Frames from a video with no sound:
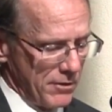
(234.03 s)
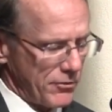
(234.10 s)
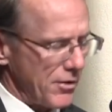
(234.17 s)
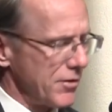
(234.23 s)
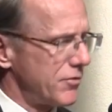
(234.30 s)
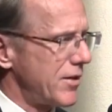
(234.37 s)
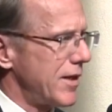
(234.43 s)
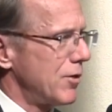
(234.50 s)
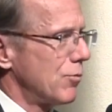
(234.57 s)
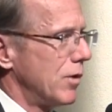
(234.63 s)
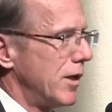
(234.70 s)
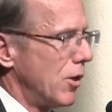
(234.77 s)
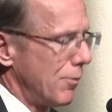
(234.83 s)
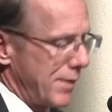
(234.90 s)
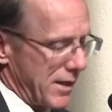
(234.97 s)
So the center
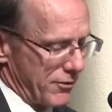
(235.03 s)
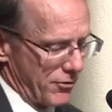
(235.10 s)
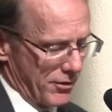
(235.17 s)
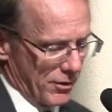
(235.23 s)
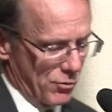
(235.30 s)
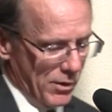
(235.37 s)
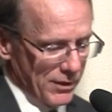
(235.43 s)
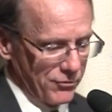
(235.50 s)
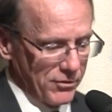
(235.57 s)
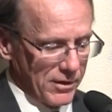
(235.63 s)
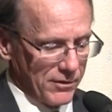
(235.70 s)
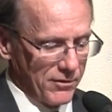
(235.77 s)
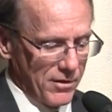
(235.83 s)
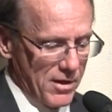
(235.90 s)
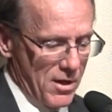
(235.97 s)
will help answer the
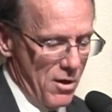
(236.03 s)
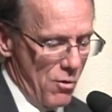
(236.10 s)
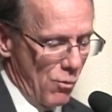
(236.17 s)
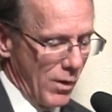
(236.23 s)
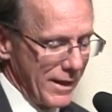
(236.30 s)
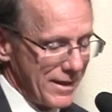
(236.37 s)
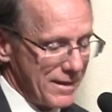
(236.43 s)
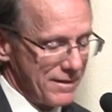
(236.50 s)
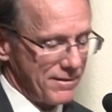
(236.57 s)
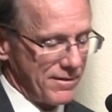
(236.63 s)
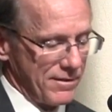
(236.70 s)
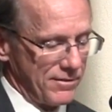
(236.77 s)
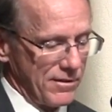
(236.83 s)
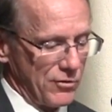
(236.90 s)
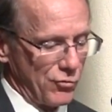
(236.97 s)
questions: what is
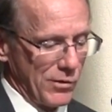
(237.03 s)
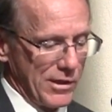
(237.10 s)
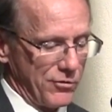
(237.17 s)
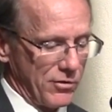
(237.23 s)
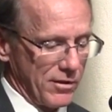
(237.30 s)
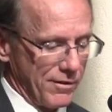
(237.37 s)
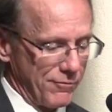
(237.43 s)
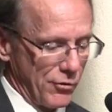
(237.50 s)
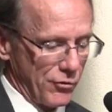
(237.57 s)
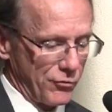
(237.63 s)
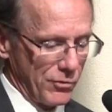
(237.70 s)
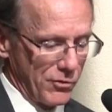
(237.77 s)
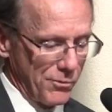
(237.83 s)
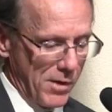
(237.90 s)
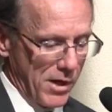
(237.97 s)
the situation that
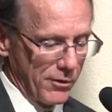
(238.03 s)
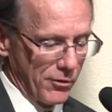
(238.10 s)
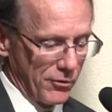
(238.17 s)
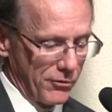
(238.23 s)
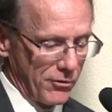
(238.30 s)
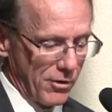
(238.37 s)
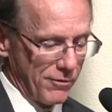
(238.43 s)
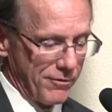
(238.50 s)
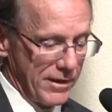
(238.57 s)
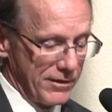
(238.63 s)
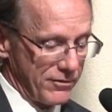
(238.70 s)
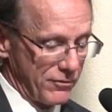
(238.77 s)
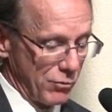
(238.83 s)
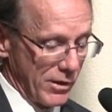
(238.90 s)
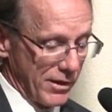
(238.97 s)
first responders are
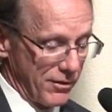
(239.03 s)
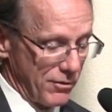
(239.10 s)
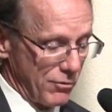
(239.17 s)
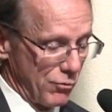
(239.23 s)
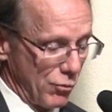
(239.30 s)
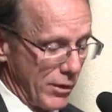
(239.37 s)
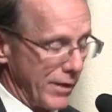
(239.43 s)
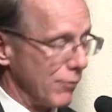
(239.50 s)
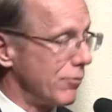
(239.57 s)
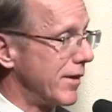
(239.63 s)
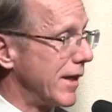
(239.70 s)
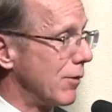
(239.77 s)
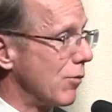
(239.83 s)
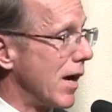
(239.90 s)
faced with when they